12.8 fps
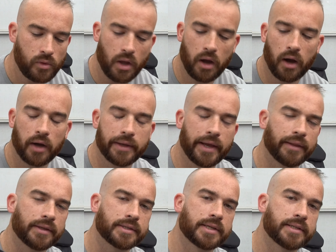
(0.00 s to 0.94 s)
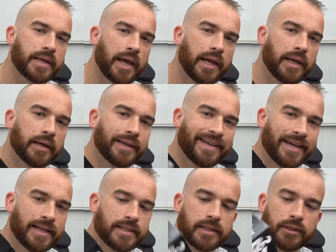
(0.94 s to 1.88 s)
uh, yeah, this is a
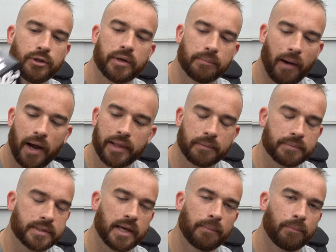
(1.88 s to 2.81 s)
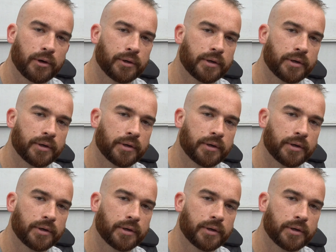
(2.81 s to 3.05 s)
kit. You could buy them separate.